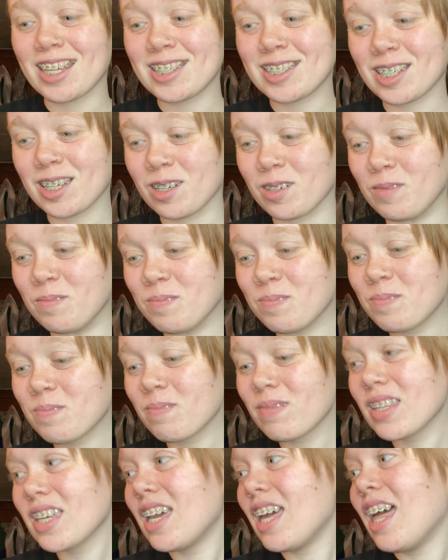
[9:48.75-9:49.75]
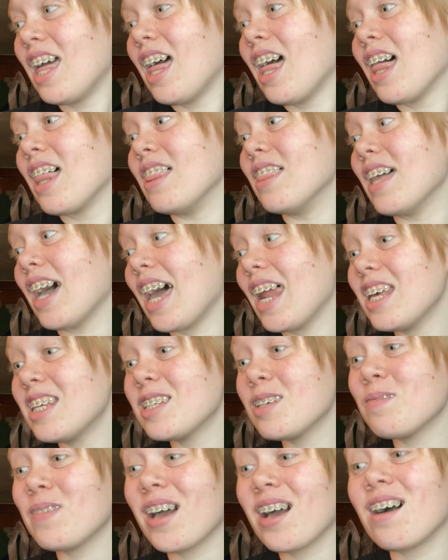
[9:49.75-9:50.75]
So that is
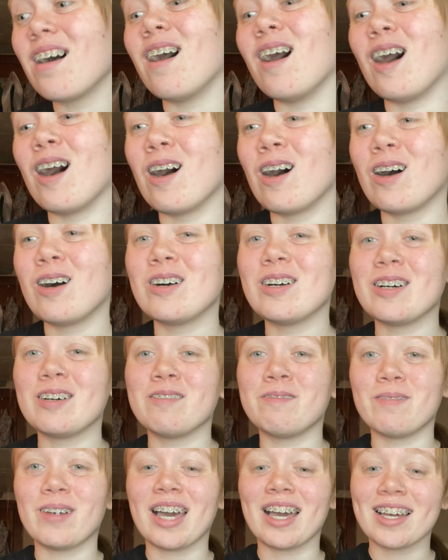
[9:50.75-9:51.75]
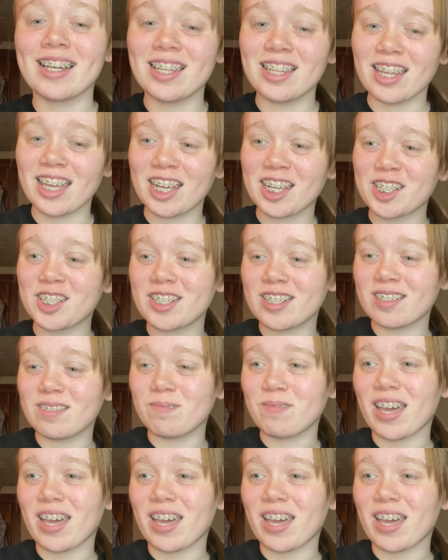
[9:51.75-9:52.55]
about all of my collection.